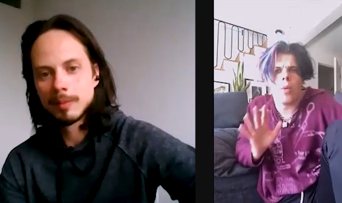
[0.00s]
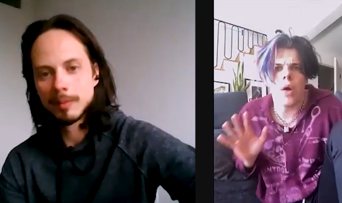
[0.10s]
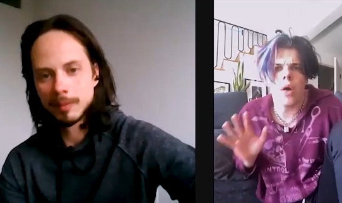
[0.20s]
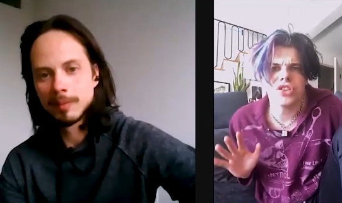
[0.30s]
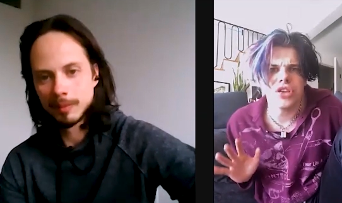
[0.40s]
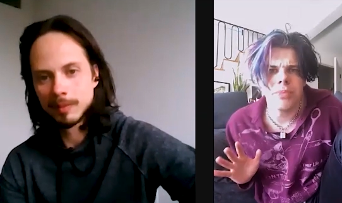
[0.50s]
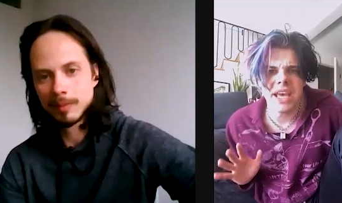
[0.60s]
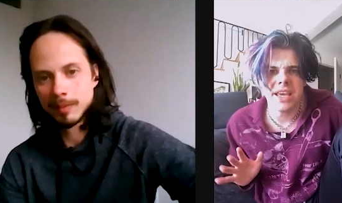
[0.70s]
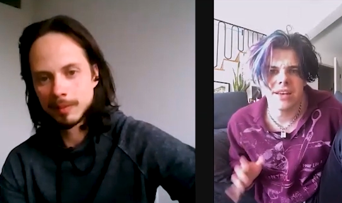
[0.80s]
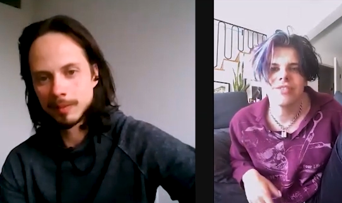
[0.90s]
Speaker 1: whoa, what do you
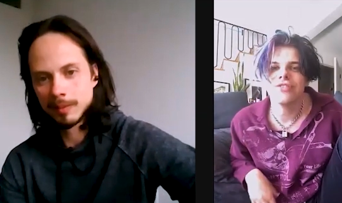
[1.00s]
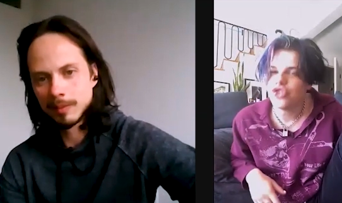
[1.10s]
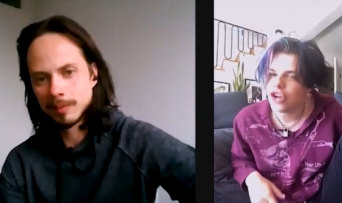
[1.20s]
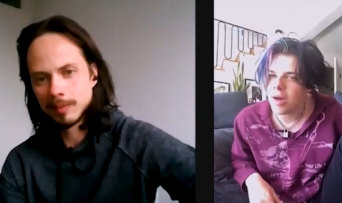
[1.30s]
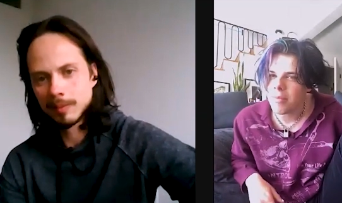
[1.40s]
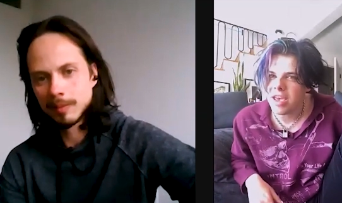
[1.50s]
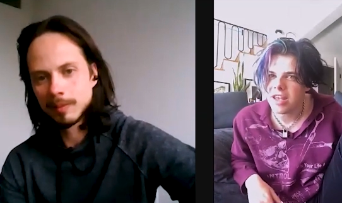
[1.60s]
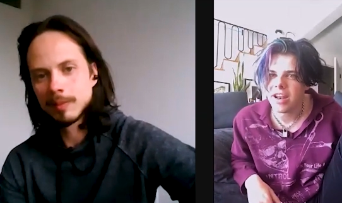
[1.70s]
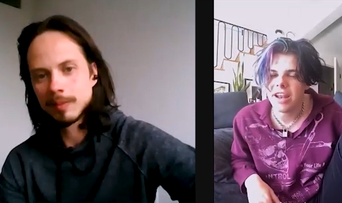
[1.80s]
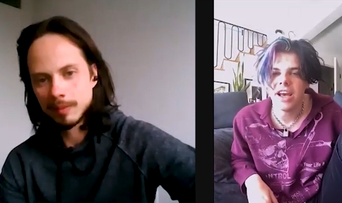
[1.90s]
mean? You know what I mean?
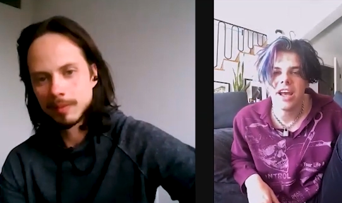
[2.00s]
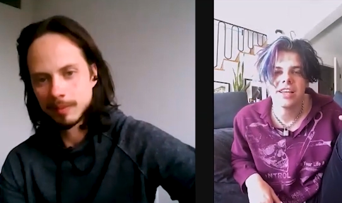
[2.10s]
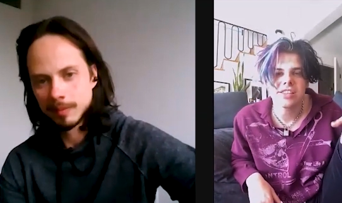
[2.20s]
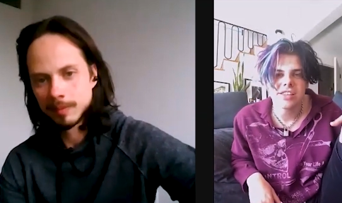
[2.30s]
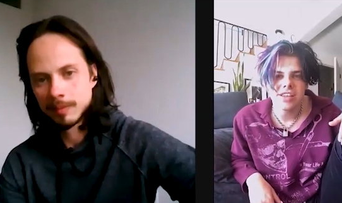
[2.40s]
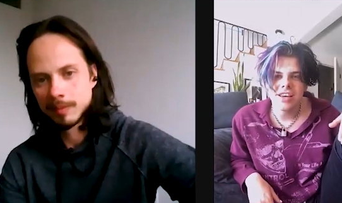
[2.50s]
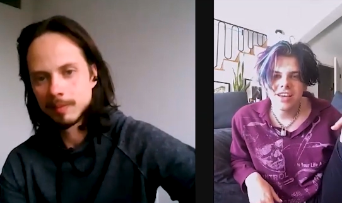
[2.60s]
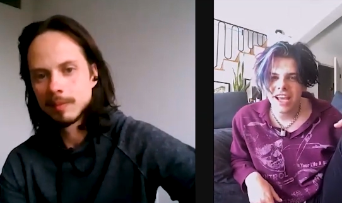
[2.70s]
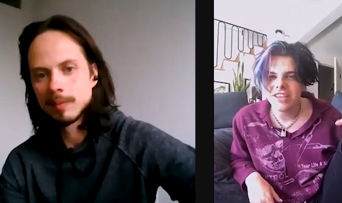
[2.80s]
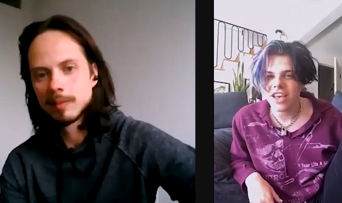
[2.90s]
And, and it's,
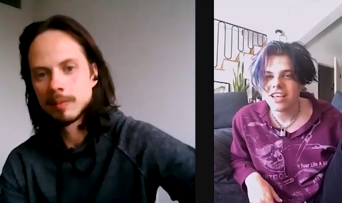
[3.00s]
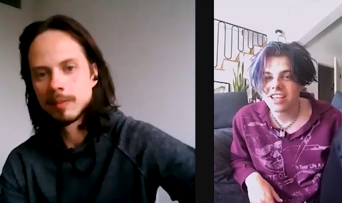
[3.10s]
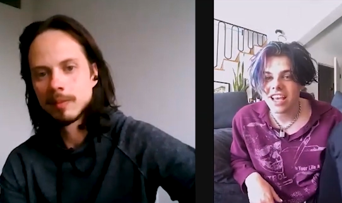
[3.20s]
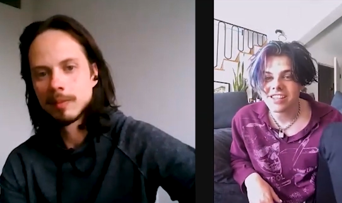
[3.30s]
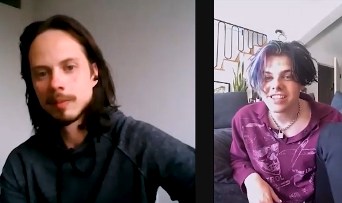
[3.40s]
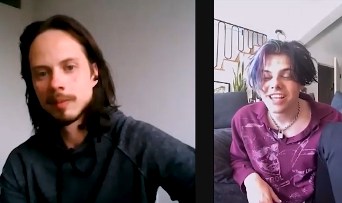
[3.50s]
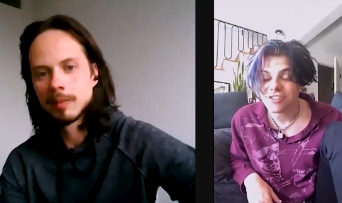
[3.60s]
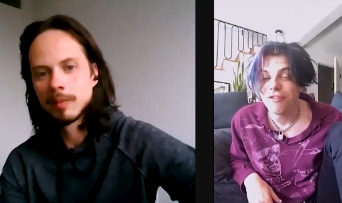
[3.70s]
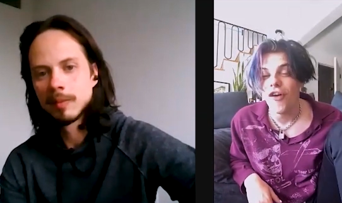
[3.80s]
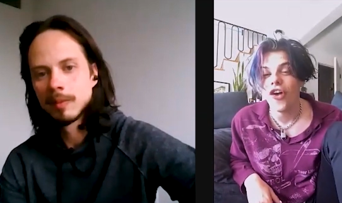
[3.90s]
it's, it's, it's, it's
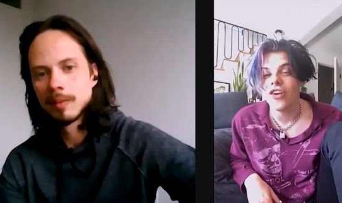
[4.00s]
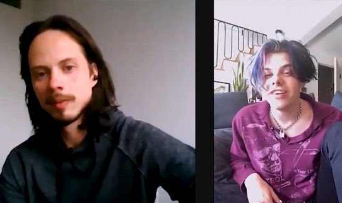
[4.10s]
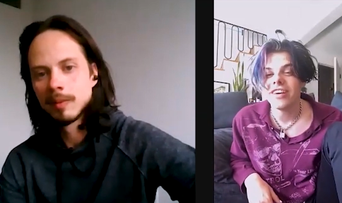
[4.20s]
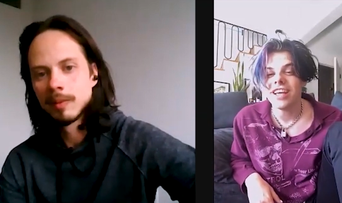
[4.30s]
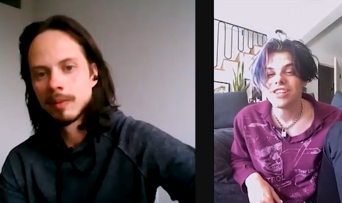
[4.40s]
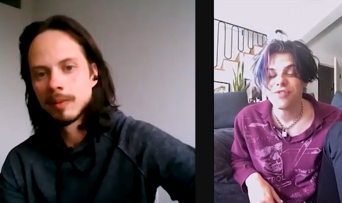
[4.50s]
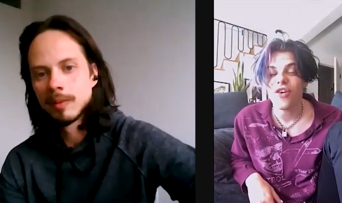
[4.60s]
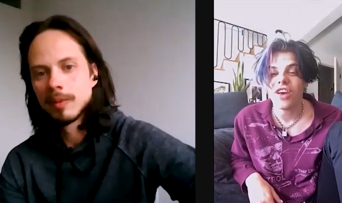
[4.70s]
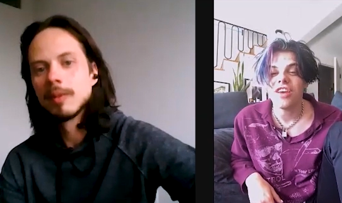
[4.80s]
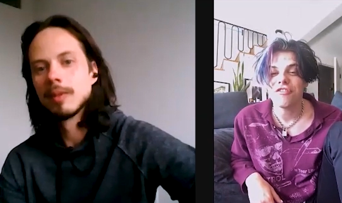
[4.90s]
fun. It's
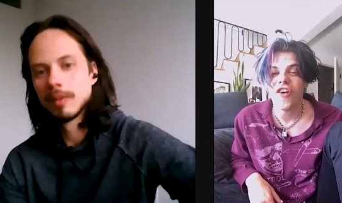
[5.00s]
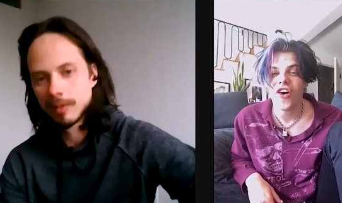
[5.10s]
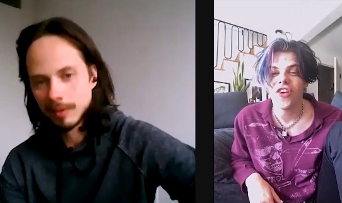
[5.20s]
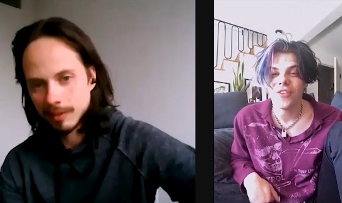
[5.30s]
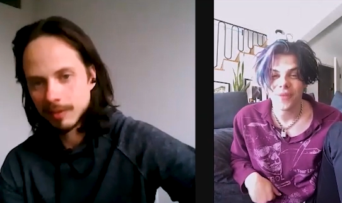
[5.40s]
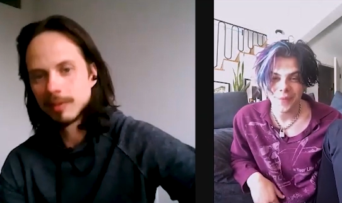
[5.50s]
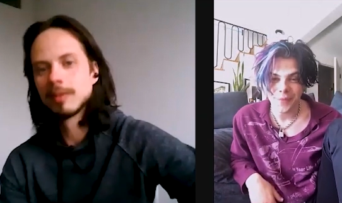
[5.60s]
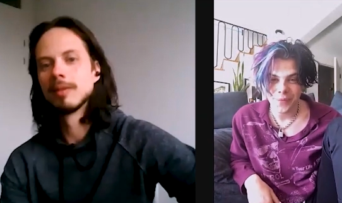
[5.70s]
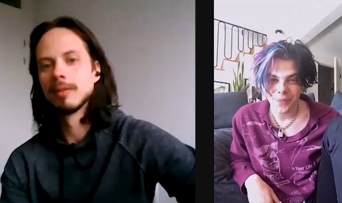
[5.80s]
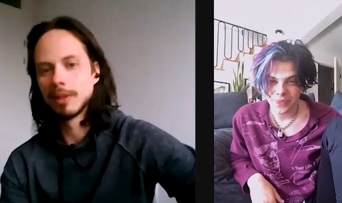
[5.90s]
fucking fun.
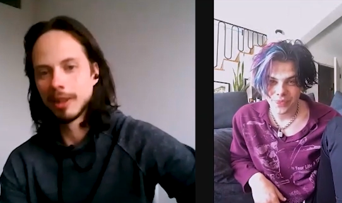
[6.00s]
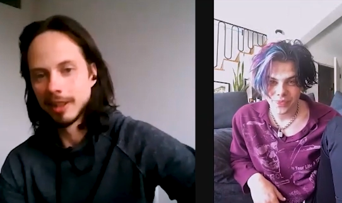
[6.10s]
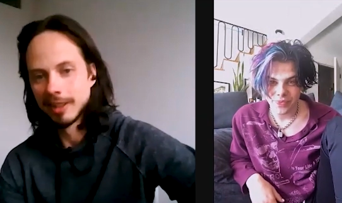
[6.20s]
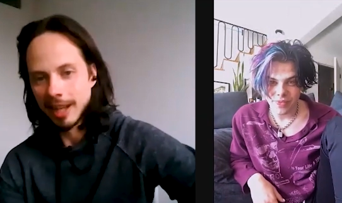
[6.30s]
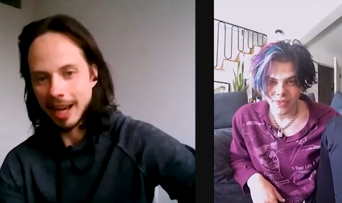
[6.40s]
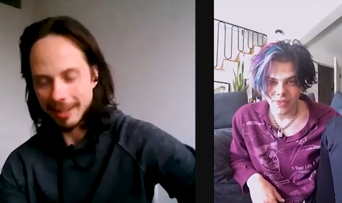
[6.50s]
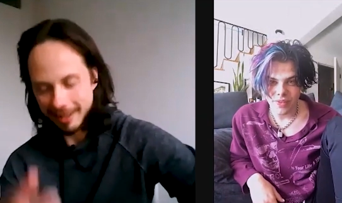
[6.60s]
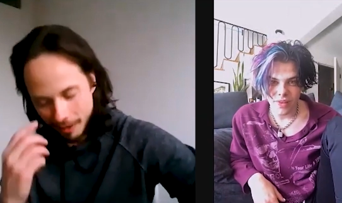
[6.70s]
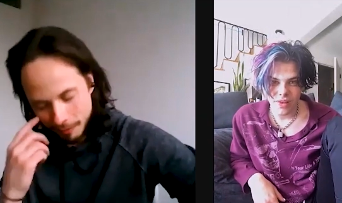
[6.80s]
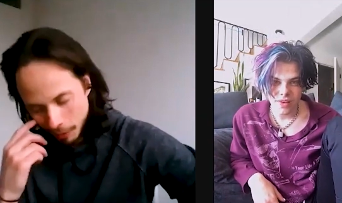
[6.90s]
Speaker 2: Right. And
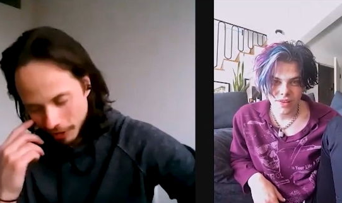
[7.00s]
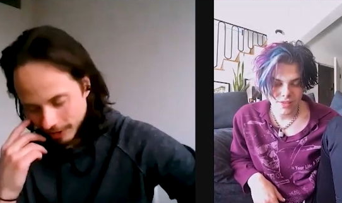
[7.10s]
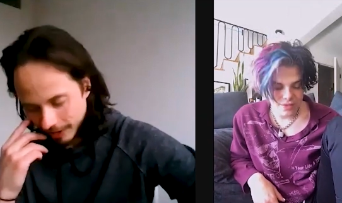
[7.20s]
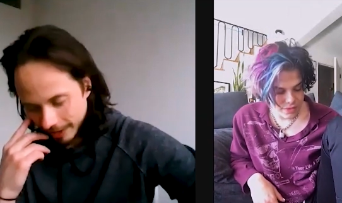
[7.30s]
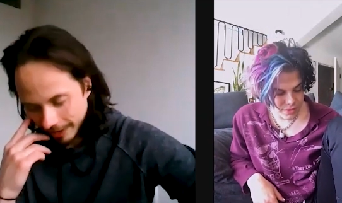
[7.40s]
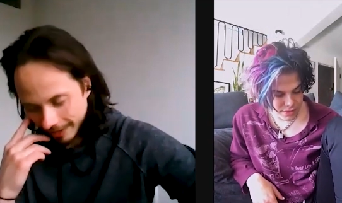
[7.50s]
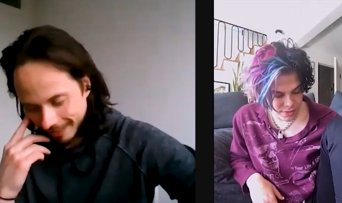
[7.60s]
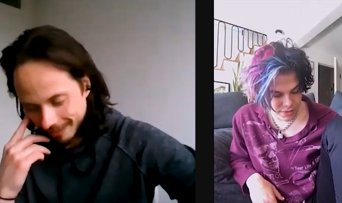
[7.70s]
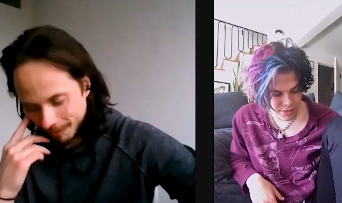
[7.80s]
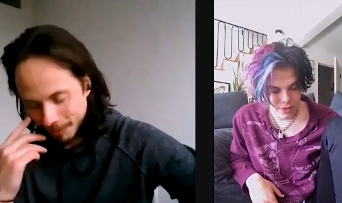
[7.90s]
unfortunately,
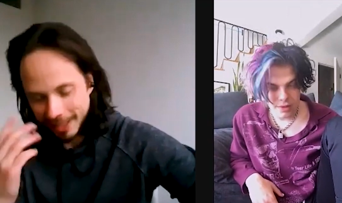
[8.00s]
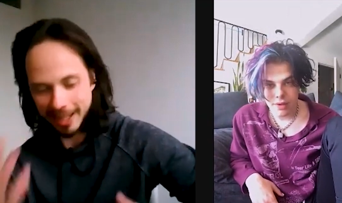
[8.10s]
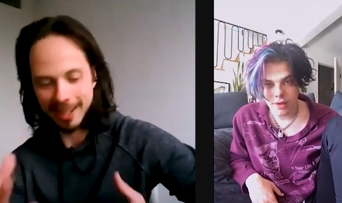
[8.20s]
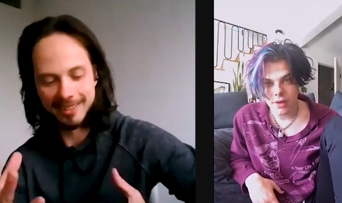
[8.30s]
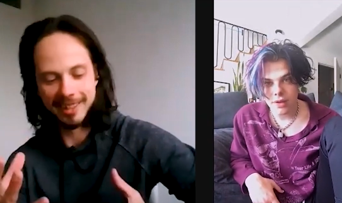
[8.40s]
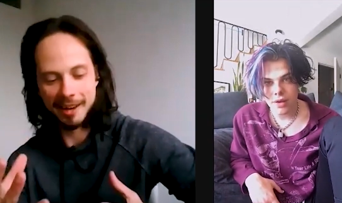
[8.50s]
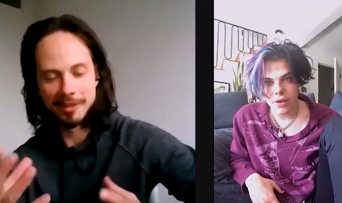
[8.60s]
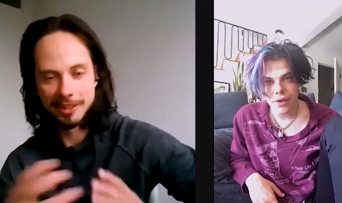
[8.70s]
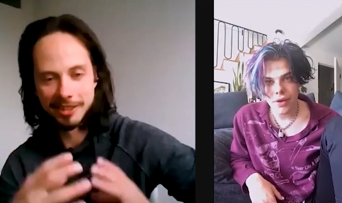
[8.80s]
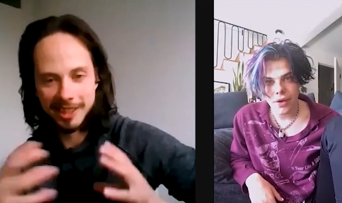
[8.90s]
we can't have
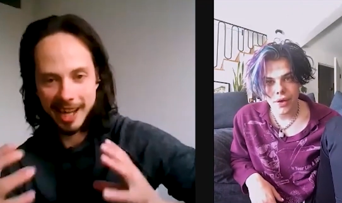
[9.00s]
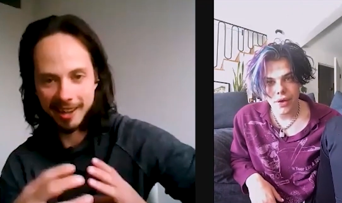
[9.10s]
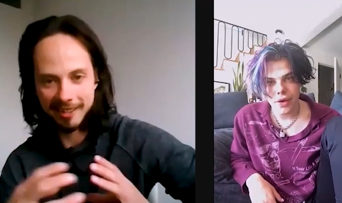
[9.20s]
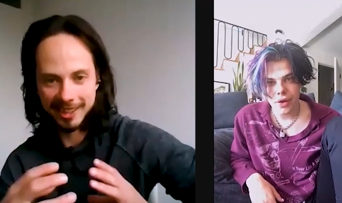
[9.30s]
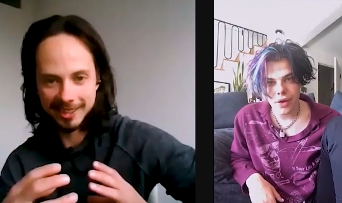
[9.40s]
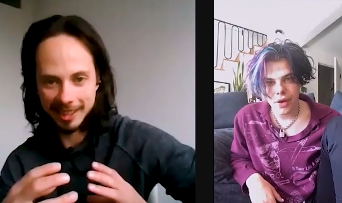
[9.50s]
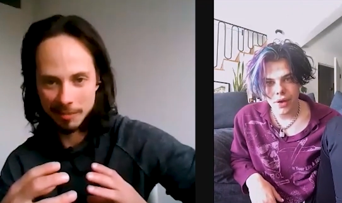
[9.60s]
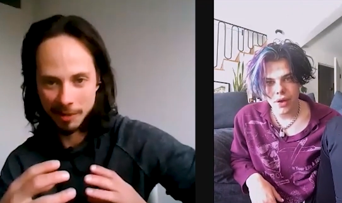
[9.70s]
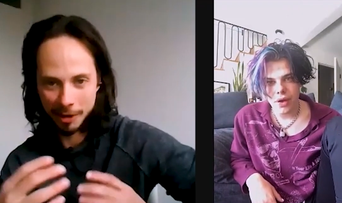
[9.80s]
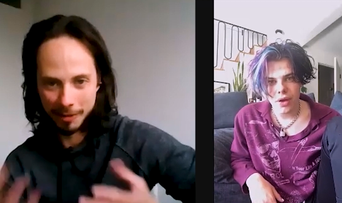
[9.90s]
those gatherings
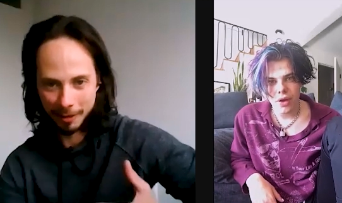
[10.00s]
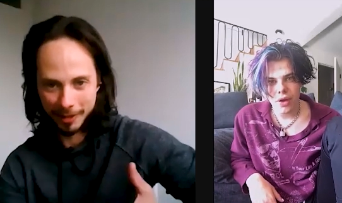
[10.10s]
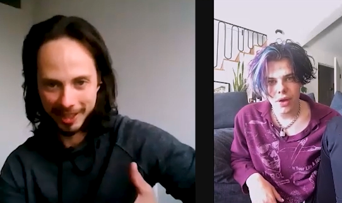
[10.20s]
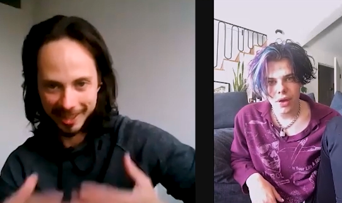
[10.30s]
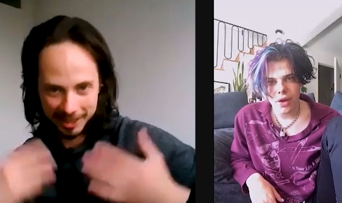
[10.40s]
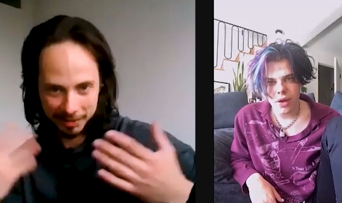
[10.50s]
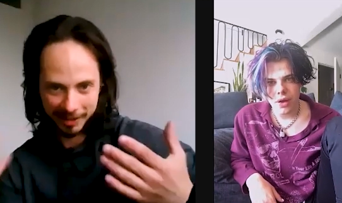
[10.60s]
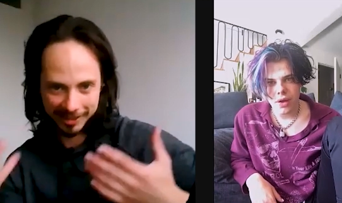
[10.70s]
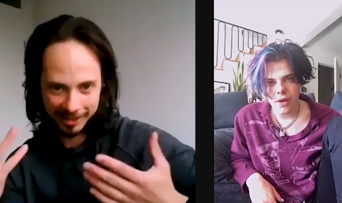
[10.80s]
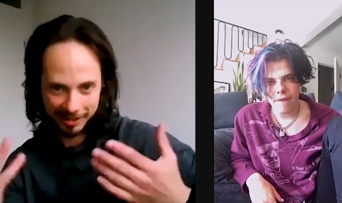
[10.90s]
anymore where we can
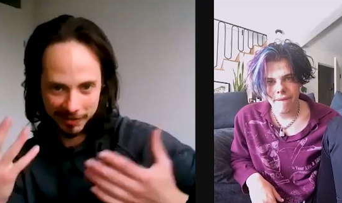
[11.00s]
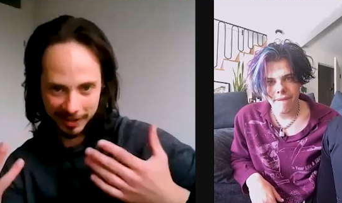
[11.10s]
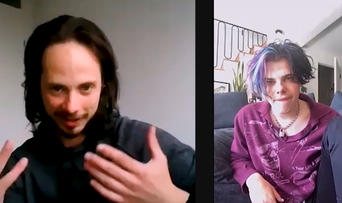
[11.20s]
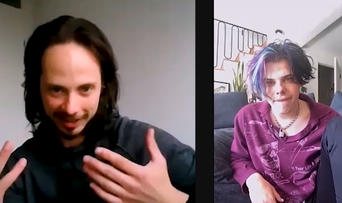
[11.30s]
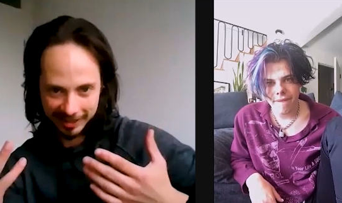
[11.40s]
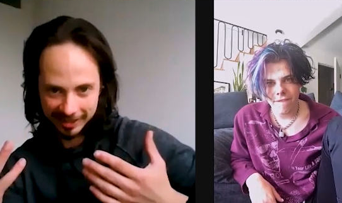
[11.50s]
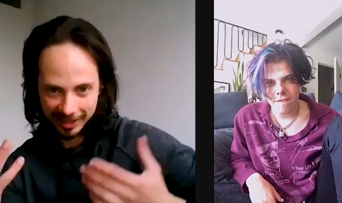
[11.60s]
express those feelings